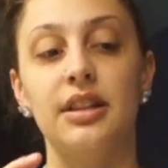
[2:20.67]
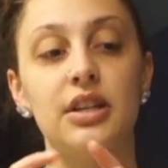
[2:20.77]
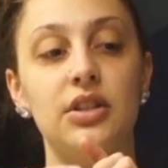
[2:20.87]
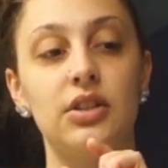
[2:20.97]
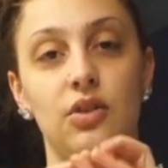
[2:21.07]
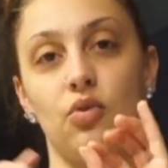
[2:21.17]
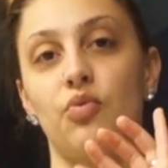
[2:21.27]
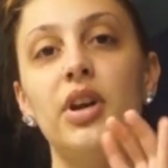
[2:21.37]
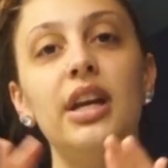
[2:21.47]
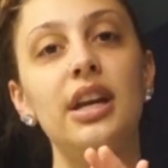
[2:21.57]
This
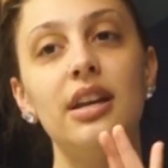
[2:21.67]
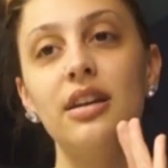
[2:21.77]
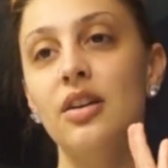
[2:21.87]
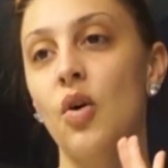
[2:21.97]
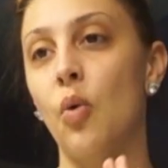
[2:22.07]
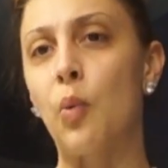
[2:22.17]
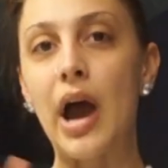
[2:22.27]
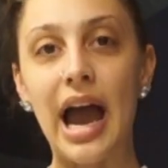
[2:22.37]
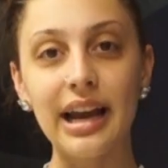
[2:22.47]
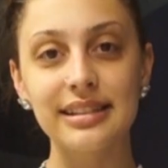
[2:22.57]
green
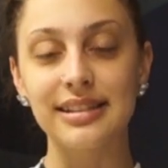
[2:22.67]
wax